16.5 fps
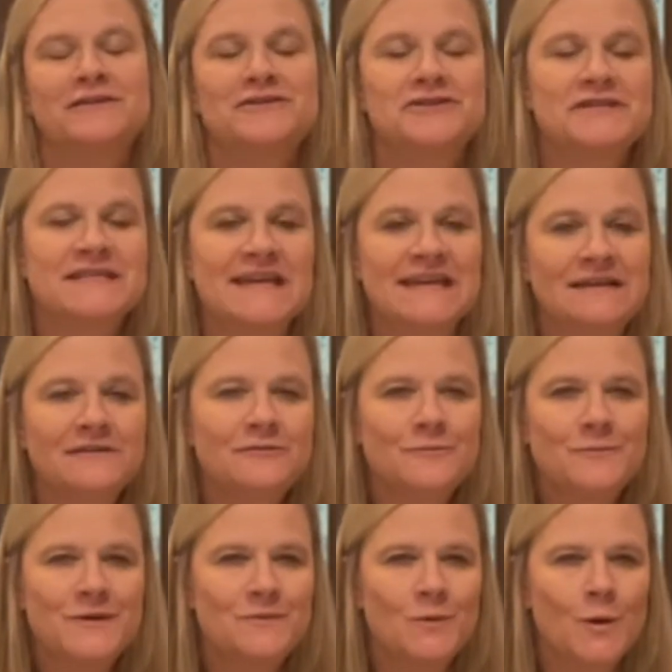Could you say a
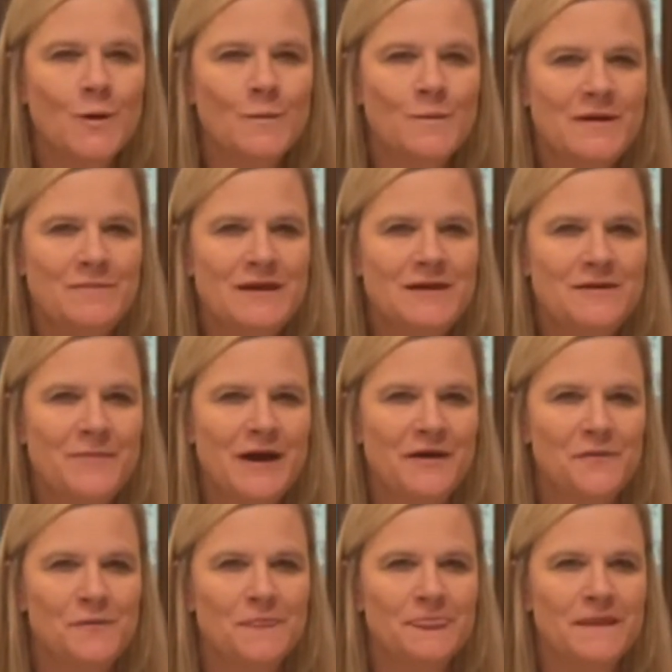little bit more maybe
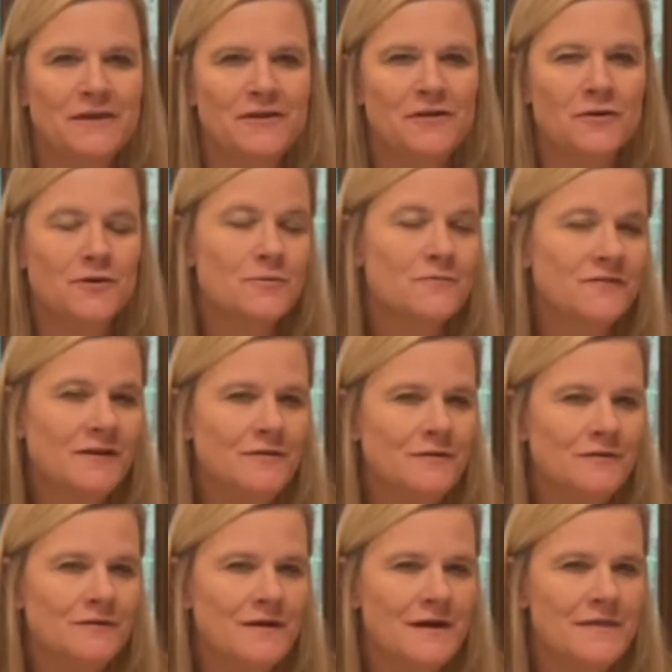about your
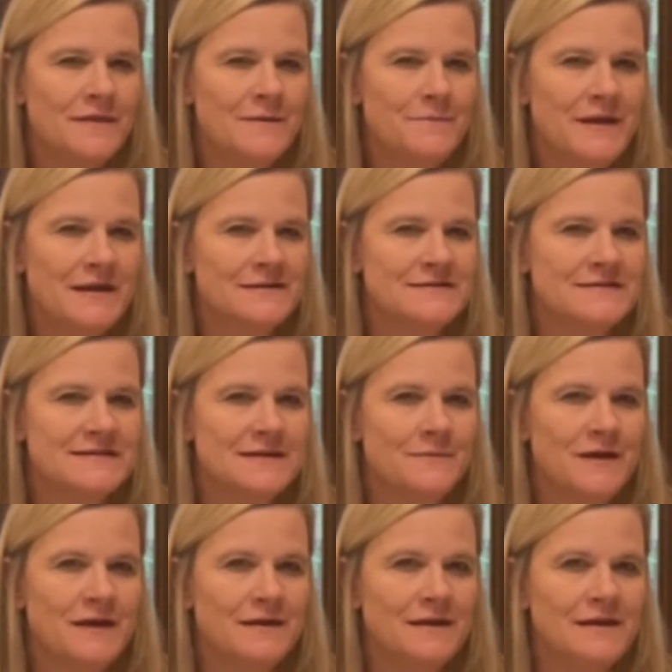views on the
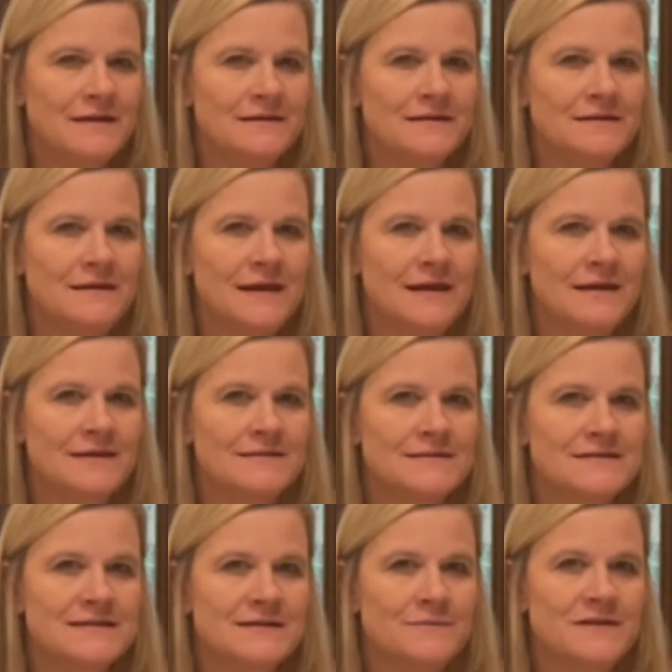pandemic and,
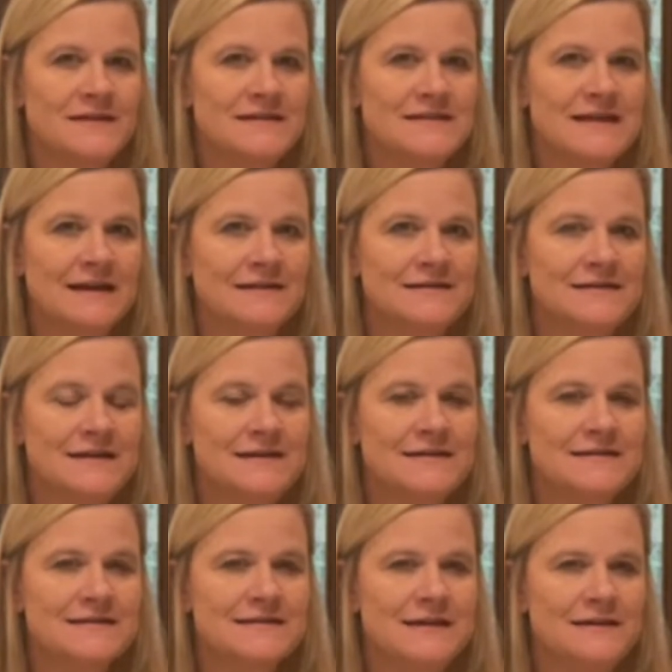and some of the
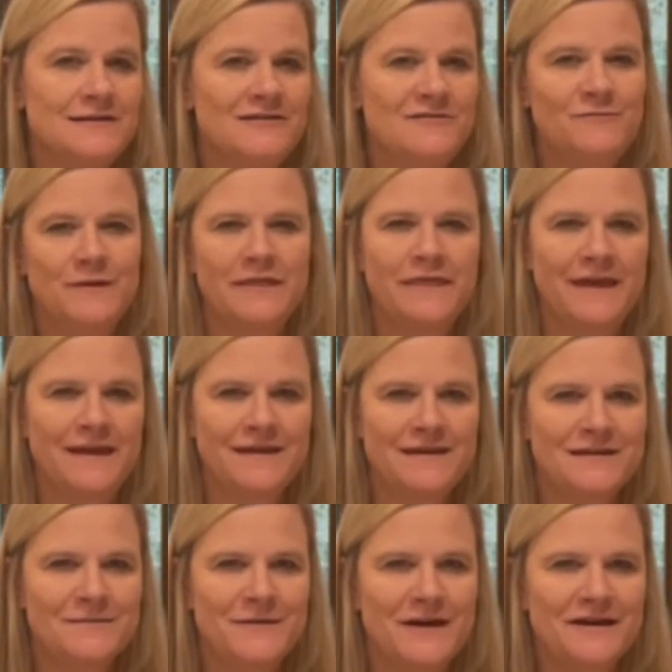techniques that you've been
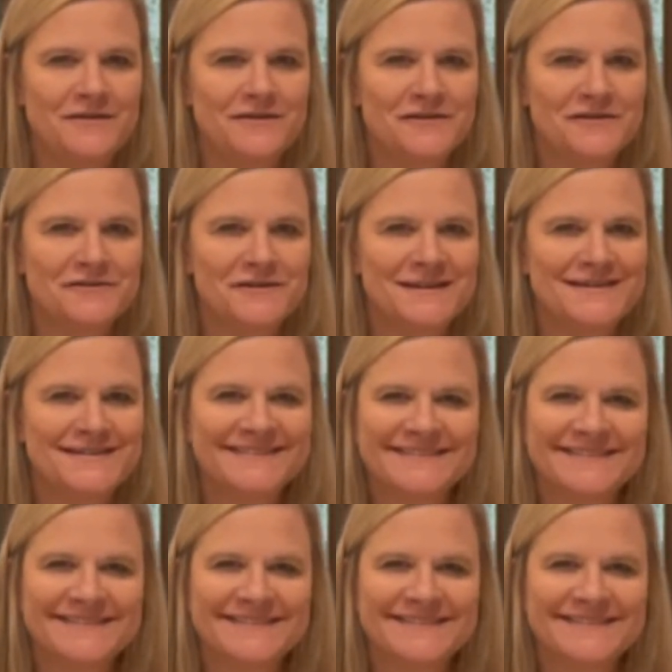thinking about and learning?